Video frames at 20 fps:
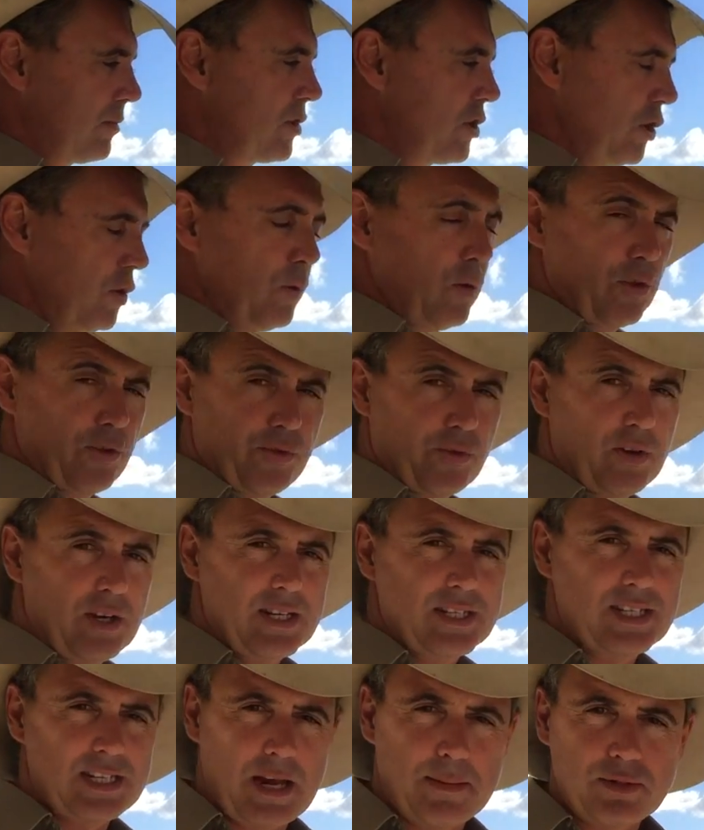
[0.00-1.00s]
2 or 3
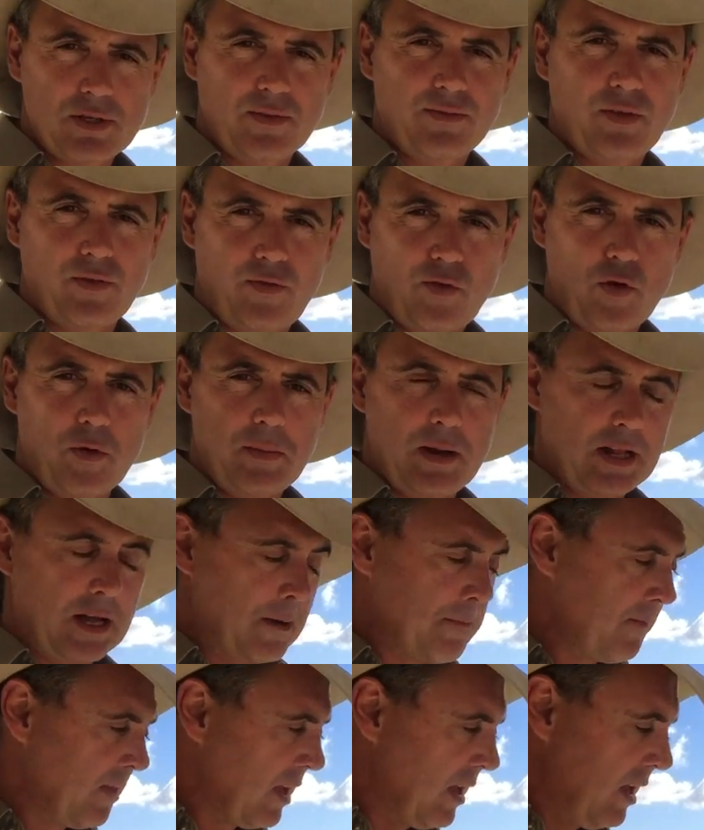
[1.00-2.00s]
steps of the
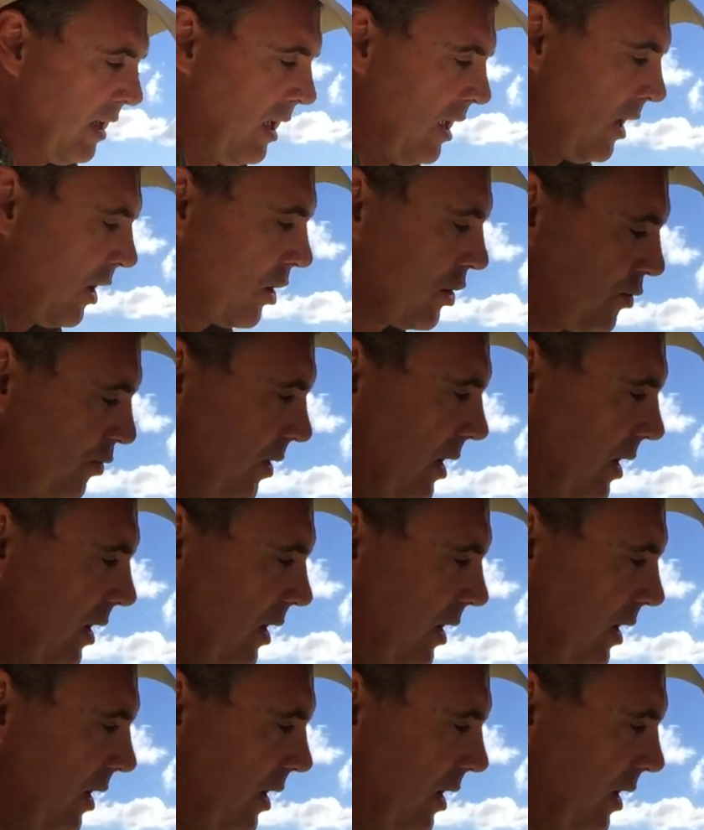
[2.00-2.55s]
formula. Because